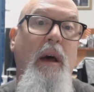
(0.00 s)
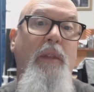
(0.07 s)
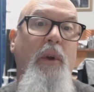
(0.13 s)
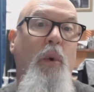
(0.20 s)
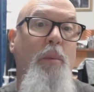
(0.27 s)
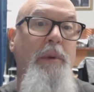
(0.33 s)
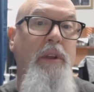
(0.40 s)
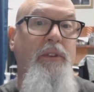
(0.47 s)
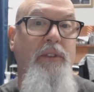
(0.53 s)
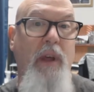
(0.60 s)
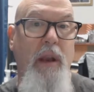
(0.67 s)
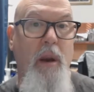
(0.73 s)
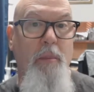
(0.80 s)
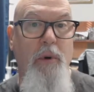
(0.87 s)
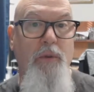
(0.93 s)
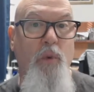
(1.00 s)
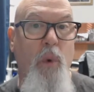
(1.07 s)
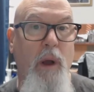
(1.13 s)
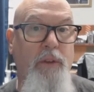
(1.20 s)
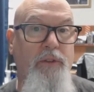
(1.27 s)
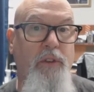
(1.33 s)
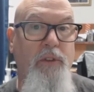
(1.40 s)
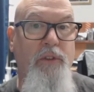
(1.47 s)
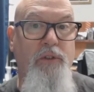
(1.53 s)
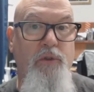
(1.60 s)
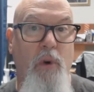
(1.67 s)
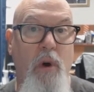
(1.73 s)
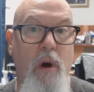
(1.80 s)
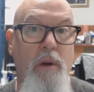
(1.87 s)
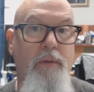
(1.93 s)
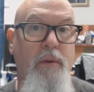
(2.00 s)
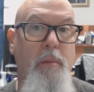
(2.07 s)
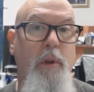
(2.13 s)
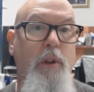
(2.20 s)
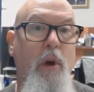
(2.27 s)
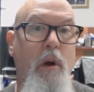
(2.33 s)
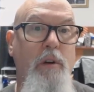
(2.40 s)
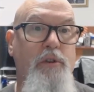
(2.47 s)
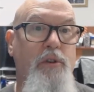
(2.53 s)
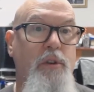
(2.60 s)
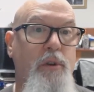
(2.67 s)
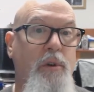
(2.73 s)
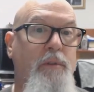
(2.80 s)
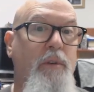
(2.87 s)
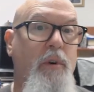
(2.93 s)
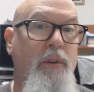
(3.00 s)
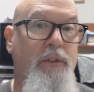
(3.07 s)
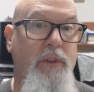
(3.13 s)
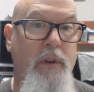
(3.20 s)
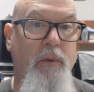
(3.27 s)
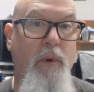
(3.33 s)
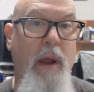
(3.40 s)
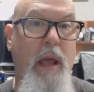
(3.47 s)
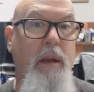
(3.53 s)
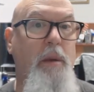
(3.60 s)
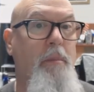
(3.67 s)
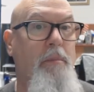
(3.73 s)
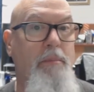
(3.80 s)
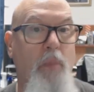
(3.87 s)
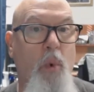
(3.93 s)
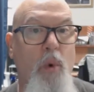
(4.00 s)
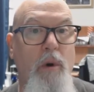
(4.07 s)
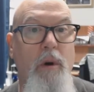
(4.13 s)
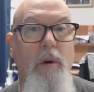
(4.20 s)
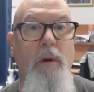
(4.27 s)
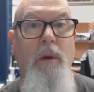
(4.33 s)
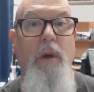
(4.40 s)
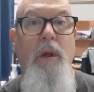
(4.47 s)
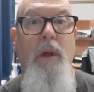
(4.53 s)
There will be a set number of questions drawn from a larger universe in random order,